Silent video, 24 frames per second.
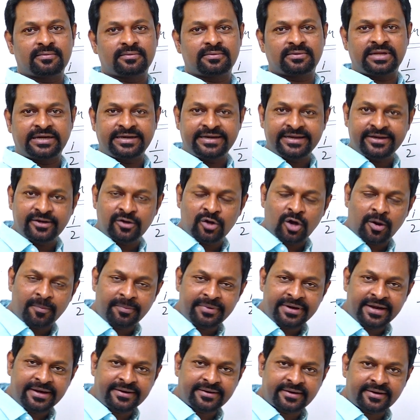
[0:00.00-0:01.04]
The
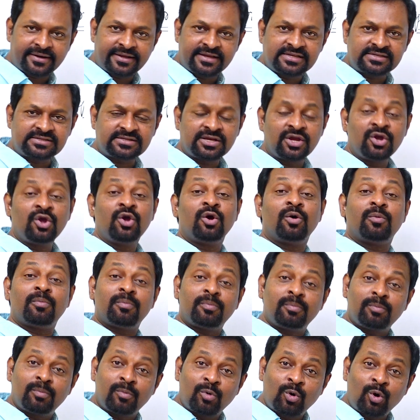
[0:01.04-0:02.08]
denominator is
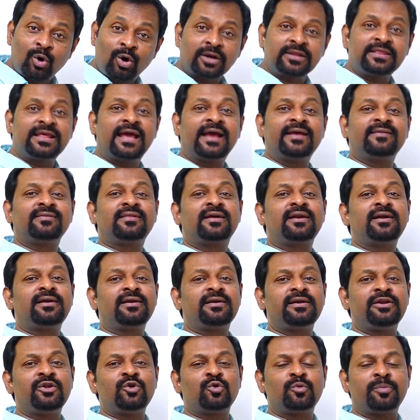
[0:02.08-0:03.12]
more than
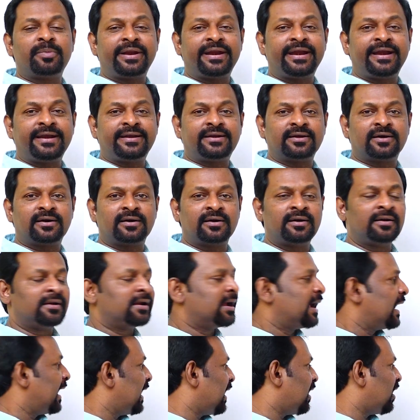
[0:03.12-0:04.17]
the numerator,
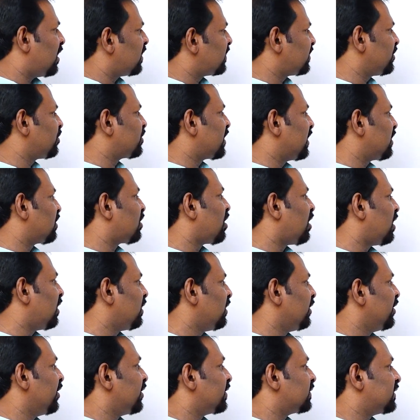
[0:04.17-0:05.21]
or you can
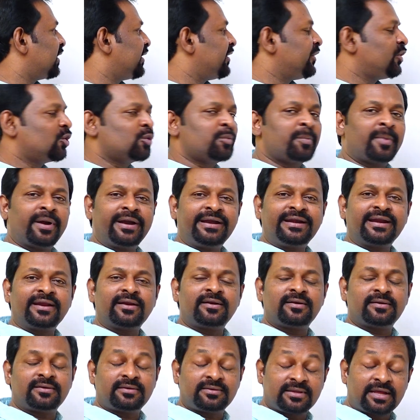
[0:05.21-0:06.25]
call the
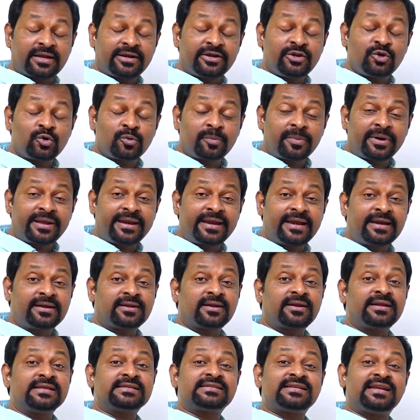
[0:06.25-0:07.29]

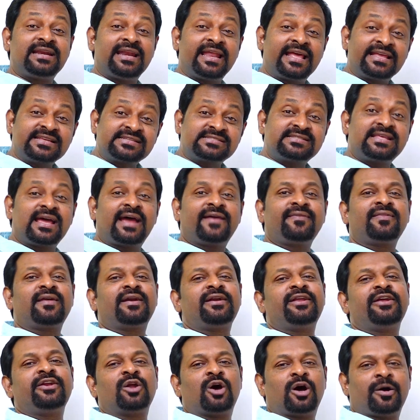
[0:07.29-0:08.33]
numerator is less than the
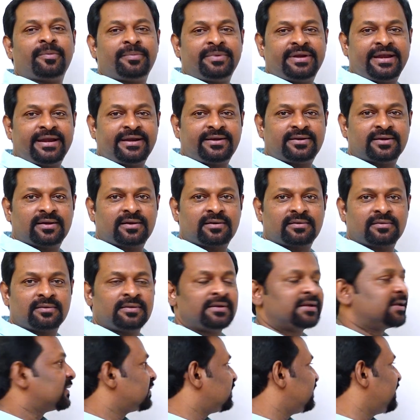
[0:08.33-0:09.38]
denominator.
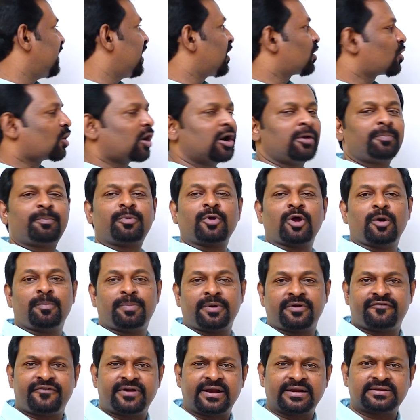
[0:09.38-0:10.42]
They are called
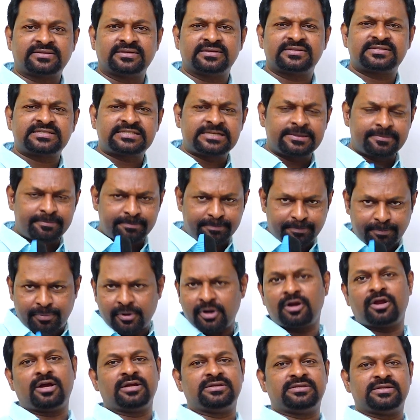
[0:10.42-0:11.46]
proper fractions.
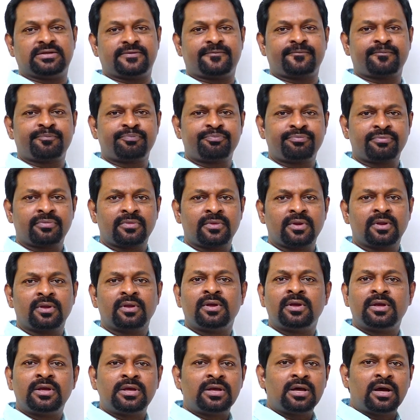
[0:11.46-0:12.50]
Simple logic.
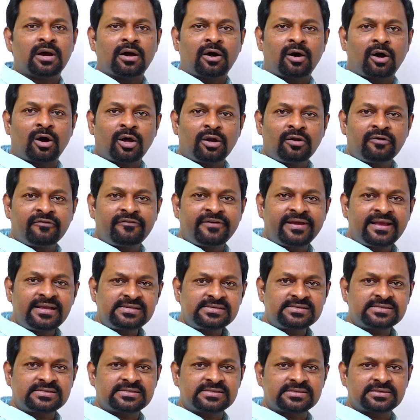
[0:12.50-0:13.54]

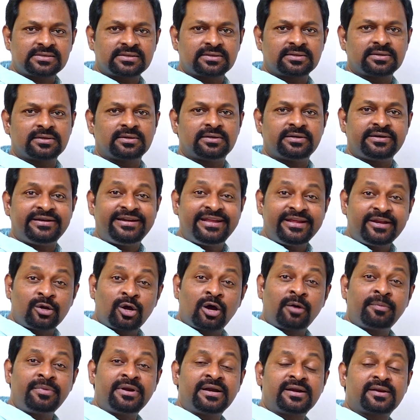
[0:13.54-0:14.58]
Always
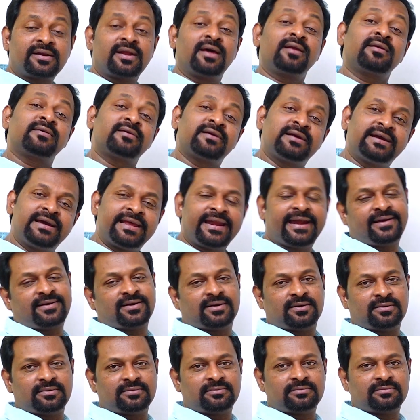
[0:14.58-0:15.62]
denominator are
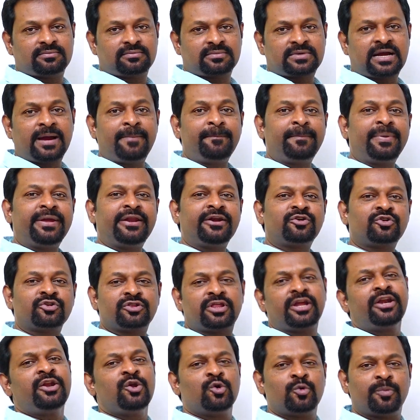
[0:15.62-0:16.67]
greater comparing to
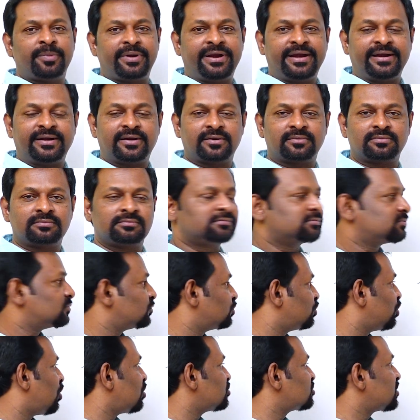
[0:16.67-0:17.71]
the numerator.
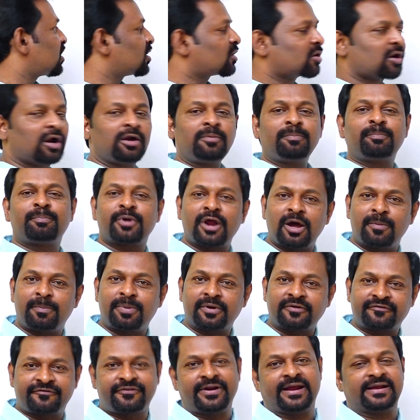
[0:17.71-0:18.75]
Those are called
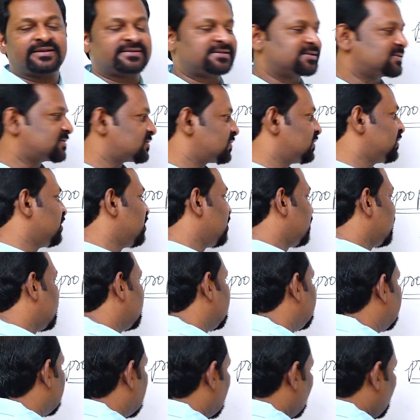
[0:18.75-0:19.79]
proper fractions.
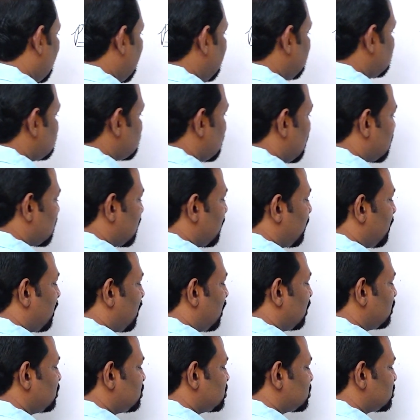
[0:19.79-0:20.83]
Now I talk
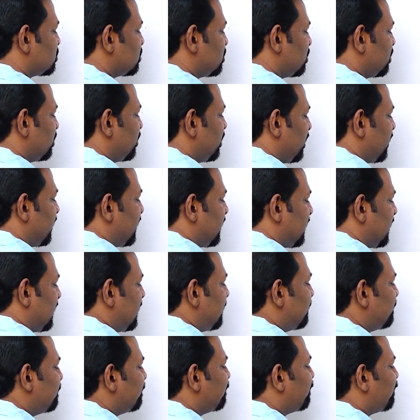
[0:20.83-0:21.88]
about
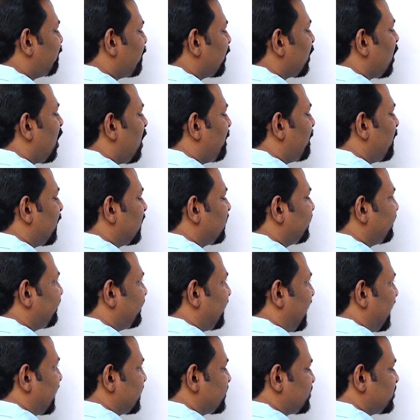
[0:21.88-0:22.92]
improper
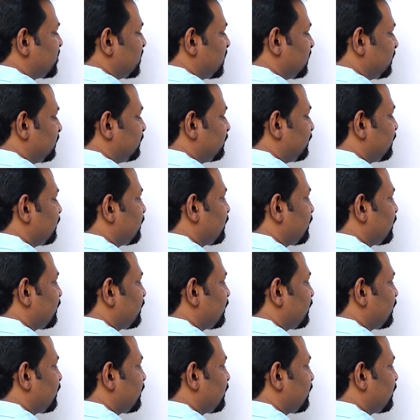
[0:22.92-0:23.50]
fraction.